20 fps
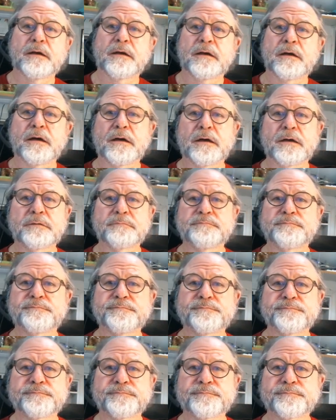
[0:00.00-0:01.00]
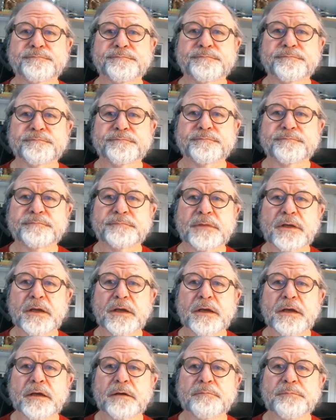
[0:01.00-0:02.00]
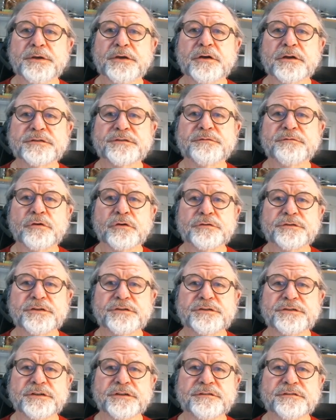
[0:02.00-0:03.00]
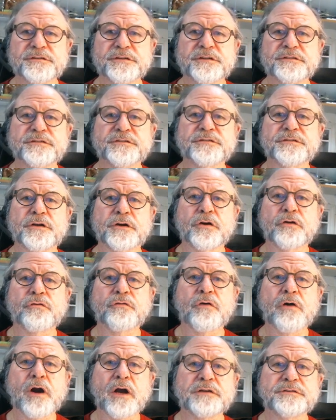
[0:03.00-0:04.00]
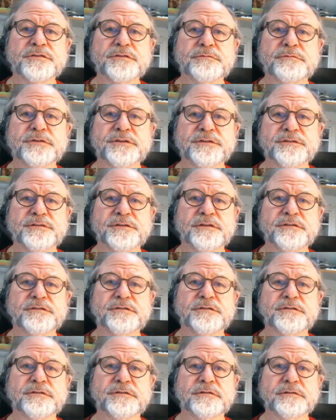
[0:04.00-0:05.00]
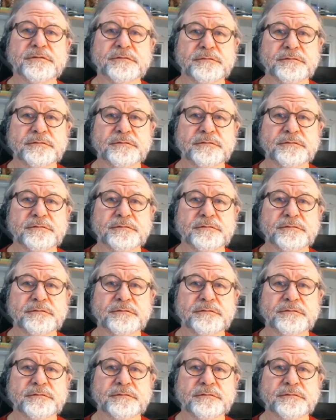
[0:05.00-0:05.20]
Um, because voltage exists across a resistor,